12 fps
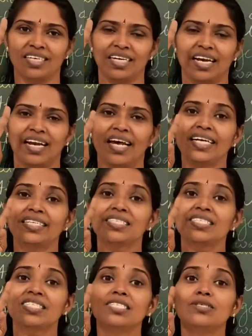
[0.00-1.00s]
Light
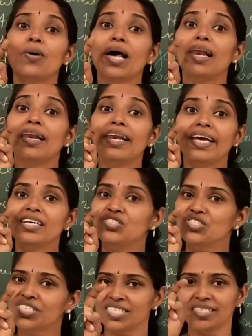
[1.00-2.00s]
is dual
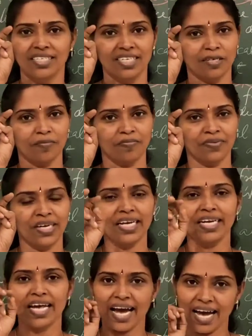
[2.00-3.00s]
natured. It
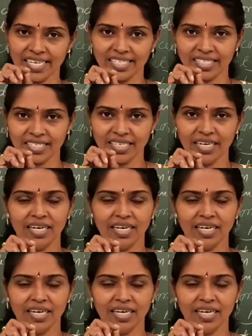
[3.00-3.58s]
has